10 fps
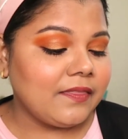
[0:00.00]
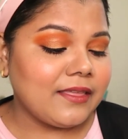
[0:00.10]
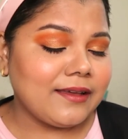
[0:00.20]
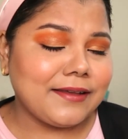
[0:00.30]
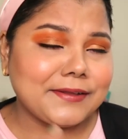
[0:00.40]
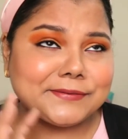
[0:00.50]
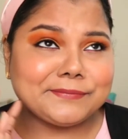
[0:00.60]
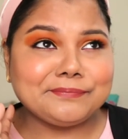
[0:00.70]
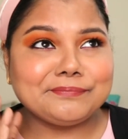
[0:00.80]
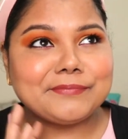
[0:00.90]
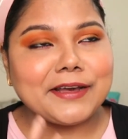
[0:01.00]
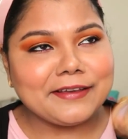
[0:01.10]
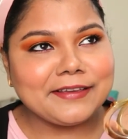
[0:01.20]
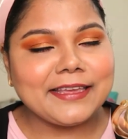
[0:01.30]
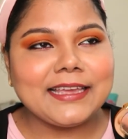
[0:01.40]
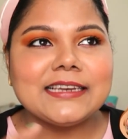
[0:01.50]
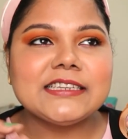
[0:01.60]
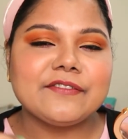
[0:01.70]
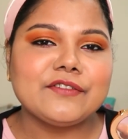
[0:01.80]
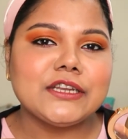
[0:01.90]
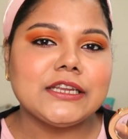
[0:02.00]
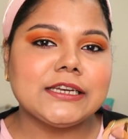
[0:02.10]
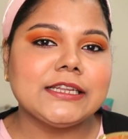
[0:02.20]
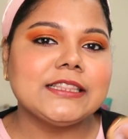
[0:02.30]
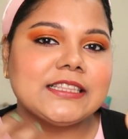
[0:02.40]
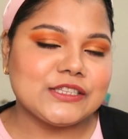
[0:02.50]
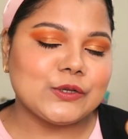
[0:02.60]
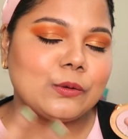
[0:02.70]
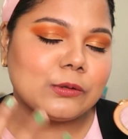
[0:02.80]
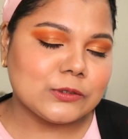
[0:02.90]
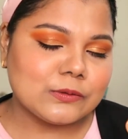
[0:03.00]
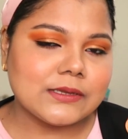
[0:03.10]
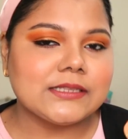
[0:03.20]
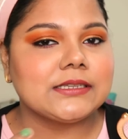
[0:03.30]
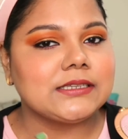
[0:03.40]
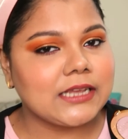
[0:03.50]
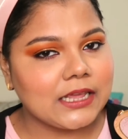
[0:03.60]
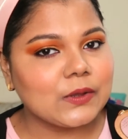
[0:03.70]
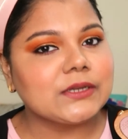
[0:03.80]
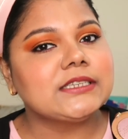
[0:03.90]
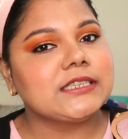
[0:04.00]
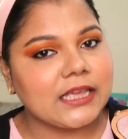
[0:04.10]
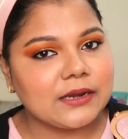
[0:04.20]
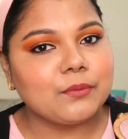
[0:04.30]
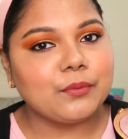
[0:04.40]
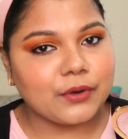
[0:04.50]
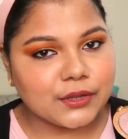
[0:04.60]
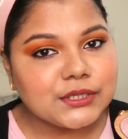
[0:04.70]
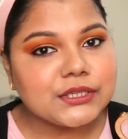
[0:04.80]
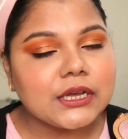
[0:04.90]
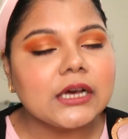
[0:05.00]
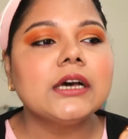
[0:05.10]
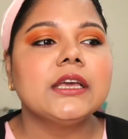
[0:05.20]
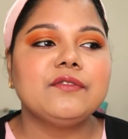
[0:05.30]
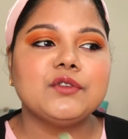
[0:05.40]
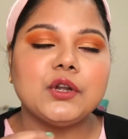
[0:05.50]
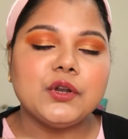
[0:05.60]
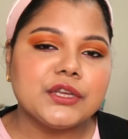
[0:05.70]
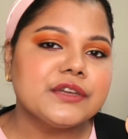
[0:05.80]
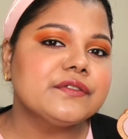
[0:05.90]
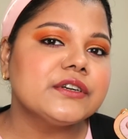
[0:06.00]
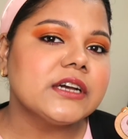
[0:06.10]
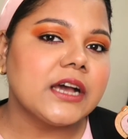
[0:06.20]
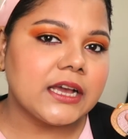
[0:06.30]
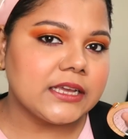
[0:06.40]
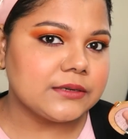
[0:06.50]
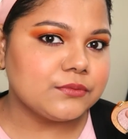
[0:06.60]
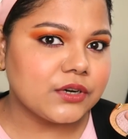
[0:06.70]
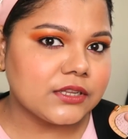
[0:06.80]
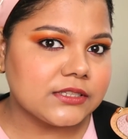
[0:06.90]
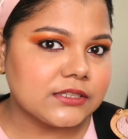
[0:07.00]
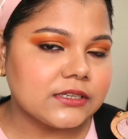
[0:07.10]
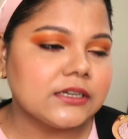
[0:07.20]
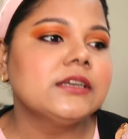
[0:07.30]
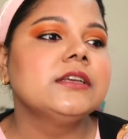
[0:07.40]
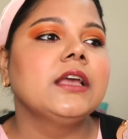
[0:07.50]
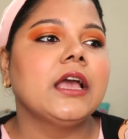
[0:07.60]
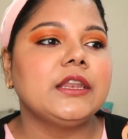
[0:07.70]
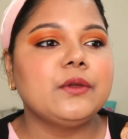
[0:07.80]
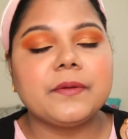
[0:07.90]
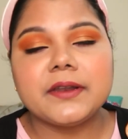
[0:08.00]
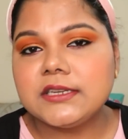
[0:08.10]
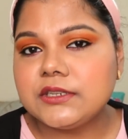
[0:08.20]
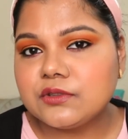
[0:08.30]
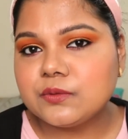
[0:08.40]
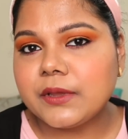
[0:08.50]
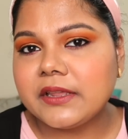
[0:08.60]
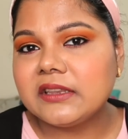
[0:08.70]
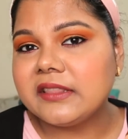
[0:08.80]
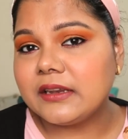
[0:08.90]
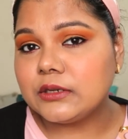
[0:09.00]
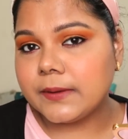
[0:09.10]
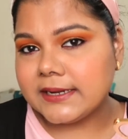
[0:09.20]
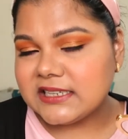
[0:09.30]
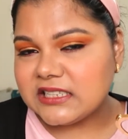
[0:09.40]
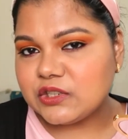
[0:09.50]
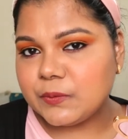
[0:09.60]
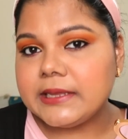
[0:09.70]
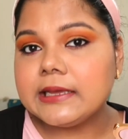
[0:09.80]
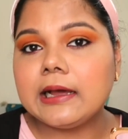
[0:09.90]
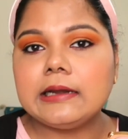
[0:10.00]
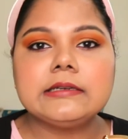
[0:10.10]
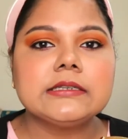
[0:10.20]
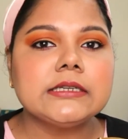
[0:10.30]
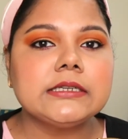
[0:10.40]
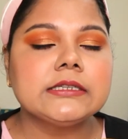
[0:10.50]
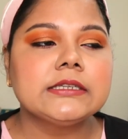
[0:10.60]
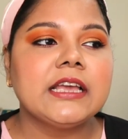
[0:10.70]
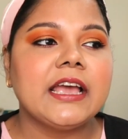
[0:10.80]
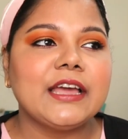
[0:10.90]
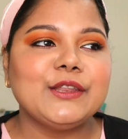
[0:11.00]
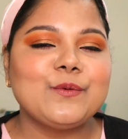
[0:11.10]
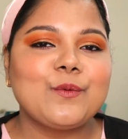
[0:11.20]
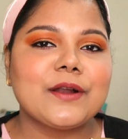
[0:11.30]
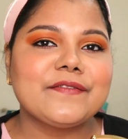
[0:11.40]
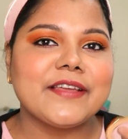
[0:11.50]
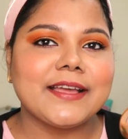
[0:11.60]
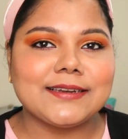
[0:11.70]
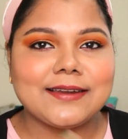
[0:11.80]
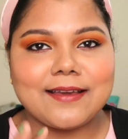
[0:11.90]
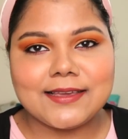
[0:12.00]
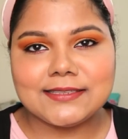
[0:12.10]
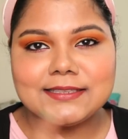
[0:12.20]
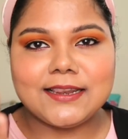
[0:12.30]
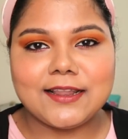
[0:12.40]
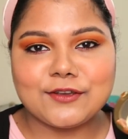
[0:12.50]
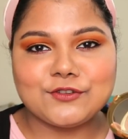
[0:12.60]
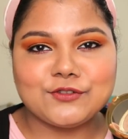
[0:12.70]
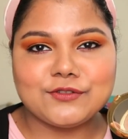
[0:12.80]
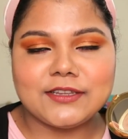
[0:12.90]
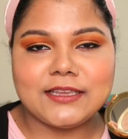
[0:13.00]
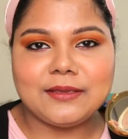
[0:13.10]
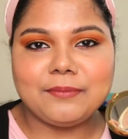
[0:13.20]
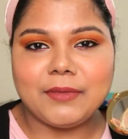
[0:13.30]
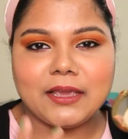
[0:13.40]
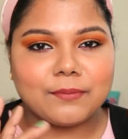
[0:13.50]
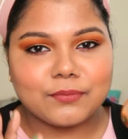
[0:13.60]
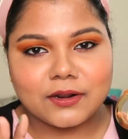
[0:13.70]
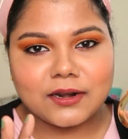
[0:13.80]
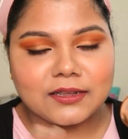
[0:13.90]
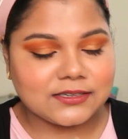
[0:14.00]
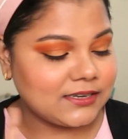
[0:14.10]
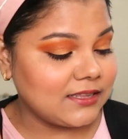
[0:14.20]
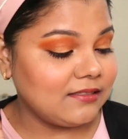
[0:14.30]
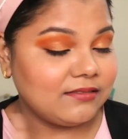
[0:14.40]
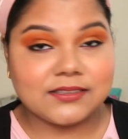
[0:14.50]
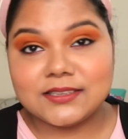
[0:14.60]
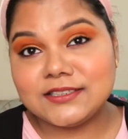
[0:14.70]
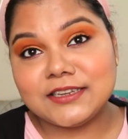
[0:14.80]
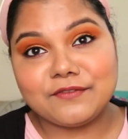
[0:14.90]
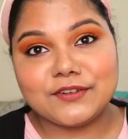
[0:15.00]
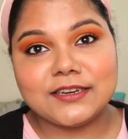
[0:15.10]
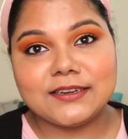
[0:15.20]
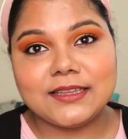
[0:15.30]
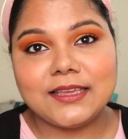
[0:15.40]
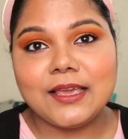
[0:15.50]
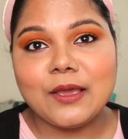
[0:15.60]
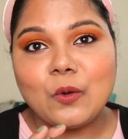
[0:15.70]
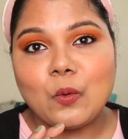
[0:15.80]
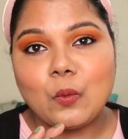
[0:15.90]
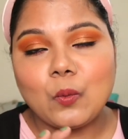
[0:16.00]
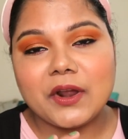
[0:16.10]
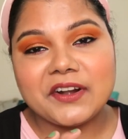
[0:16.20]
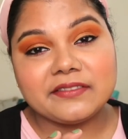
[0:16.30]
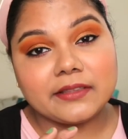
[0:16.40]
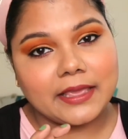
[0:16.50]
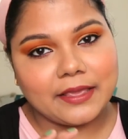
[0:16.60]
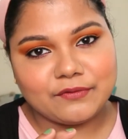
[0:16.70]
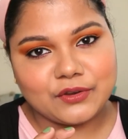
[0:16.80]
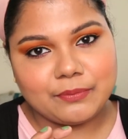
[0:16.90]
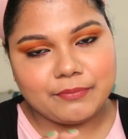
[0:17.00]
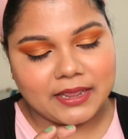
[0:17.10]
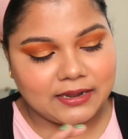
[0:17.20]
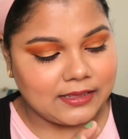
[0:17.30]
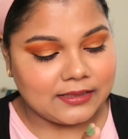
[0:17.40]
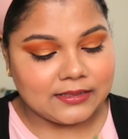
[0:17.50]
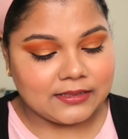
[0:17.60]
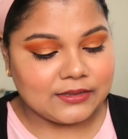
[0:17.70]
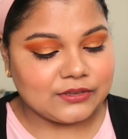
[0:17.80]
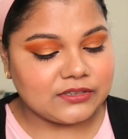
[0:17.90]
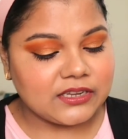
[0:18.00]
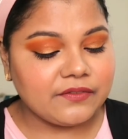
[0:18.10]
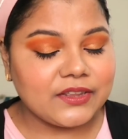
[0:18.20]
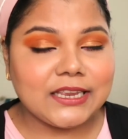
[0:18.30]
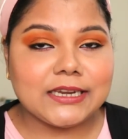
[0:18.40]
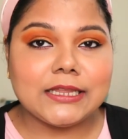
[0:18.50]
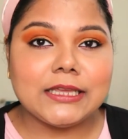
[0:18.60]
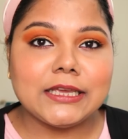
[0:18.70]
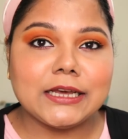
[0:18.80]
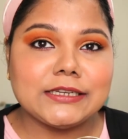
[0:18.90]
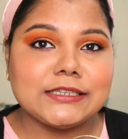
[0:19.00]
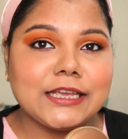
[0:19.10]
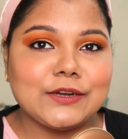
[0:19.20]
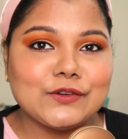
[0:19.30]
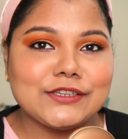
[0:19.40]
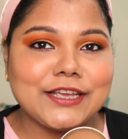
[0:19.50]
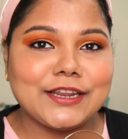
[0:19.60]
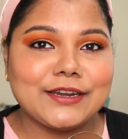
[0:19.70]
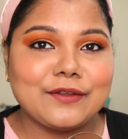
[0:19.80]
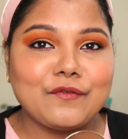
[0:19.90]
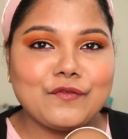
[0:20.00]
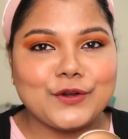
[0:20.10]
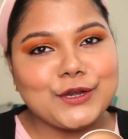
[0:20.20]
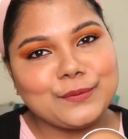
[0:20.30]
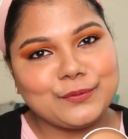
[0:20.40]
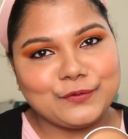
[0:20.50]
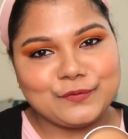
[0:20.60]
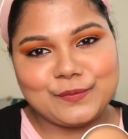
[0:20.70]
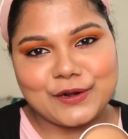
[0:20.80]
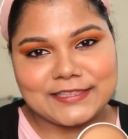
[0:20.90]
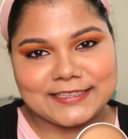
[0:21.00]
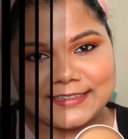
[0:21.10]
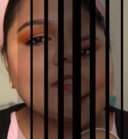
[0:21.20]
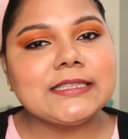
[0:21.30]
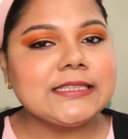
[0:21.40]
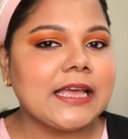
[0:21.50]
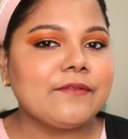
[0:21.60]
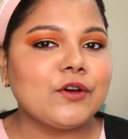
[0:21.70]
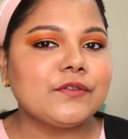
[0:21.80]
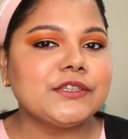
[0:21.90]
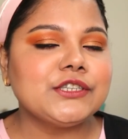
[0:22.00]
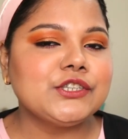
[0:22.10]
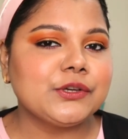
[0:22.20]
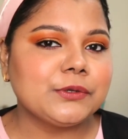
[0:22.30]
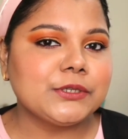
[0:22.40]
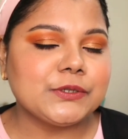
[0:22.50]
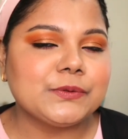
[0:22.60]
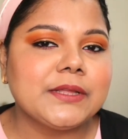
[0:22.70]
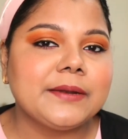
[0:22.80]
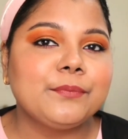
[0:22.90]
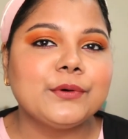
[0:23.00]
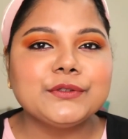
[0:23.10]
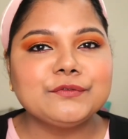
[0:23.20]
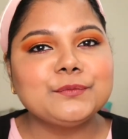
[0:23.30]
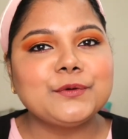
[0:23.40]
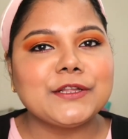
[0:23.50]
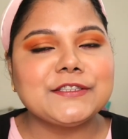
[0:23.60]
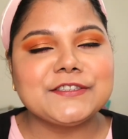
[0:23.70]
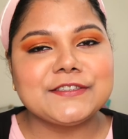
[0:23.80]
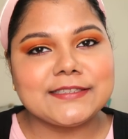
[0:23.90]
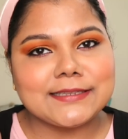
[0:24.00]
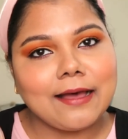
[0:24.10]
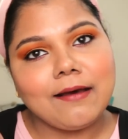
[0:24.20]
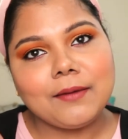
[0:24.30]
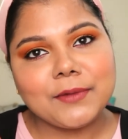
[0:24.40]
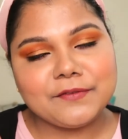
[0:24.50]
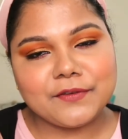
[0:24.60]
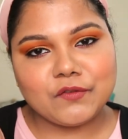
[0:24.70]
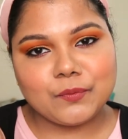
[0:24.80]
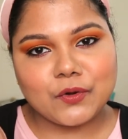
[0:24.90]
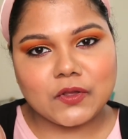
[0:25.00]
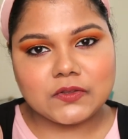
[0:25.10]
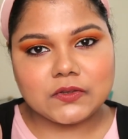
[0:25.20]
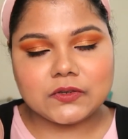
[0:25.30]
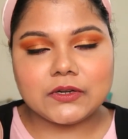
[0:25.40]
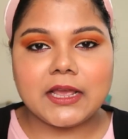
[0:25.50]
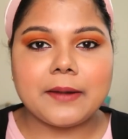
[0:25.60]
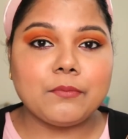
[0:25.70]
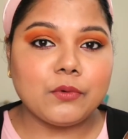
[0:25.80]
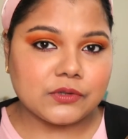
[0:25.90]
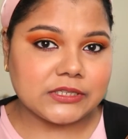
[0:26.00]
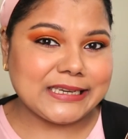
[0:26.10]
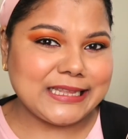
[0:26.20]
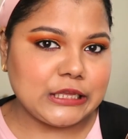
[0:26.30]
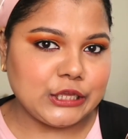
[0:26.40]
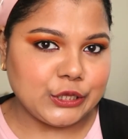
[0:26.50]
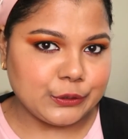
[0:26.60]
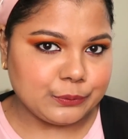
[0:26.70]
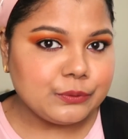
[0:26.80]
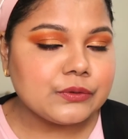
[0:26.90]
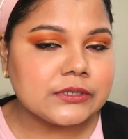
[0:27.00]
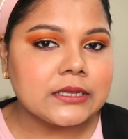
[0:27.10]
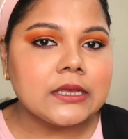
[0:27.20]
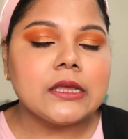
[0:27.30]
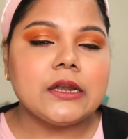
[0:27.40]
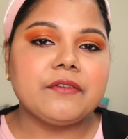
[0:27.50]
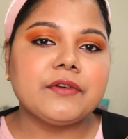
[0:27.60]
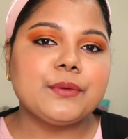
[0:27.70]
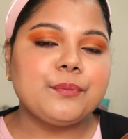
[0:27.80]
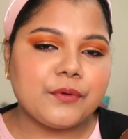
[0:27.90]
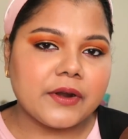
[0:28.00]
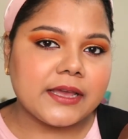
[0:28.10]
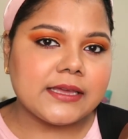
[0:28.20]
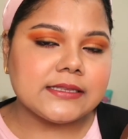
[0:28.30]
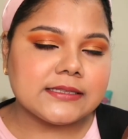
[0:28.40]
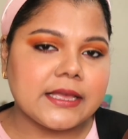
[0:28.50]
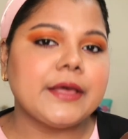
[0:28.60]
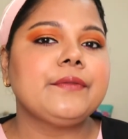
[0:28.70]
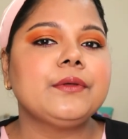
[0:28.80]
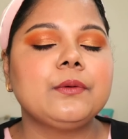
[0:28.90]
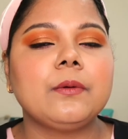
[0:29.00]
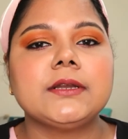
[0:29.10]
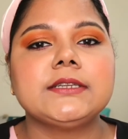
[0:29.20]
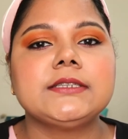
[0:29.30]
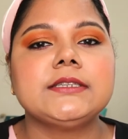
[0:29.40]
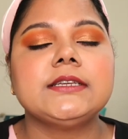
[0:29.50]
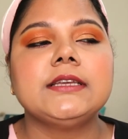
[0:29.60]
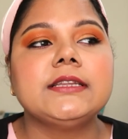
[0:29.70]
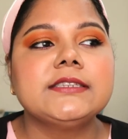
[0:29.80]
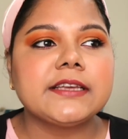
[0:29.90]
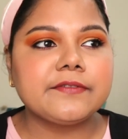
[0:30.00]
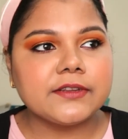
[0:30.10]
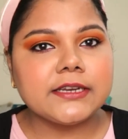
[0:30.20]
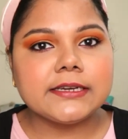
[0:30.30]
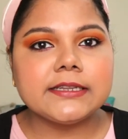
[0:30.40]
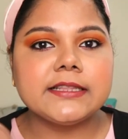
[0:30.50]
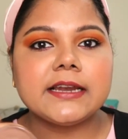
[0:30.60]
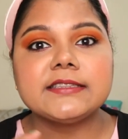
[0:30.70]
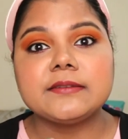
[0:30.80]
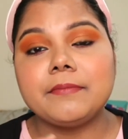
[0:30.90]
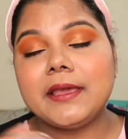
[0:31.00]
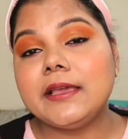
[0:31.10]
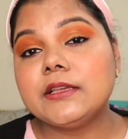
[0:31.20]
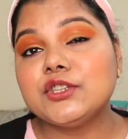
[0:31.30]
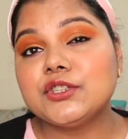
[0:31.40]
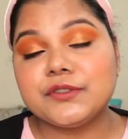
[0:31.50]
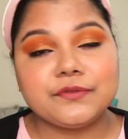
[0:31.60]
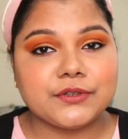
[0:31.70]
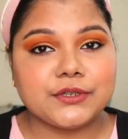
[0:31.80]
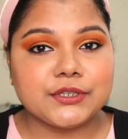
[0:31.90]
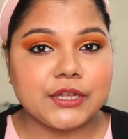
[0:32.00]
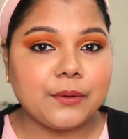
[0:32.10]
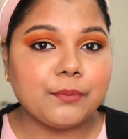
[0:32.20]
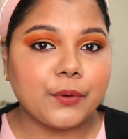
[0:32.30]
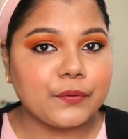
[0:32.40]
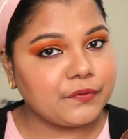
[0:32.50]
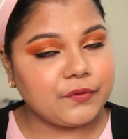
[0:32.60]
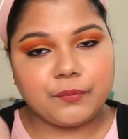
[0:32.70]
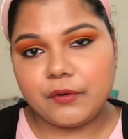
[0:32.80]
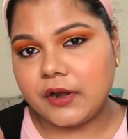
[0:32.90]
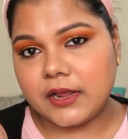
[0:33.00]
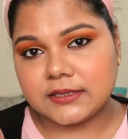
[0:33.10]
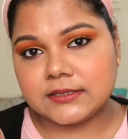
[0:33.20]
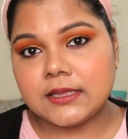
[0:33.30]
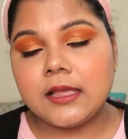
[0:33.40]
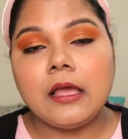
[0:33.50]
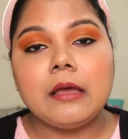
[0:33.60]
The marking, definitely this also is a 10 on 10 bronzer. If you're looking for a high-end bronzer and you're ready to spend that 2300 and you want that nice luxury makeup product, this is definitely worth every penny. So definitely a 10 on 10 fully proof bronzer. Since I've already told you that both of the bronzers are my favorite bronzer and mostly used, now for the price and the quantity, definitely there is a major difference in both the products.